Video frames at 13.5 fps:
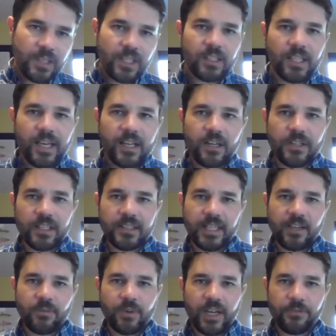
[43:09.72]
the letter that they
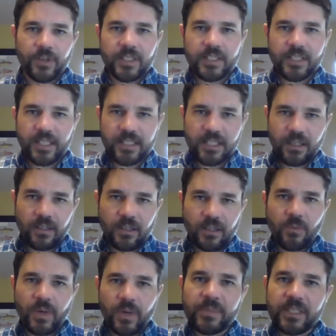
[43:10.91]
referenced that's on our
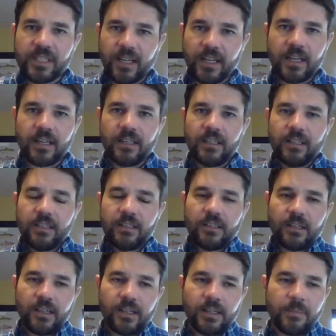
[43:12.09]
website,
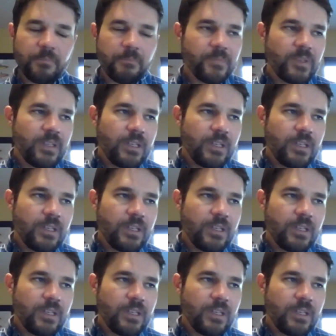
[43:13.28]
um,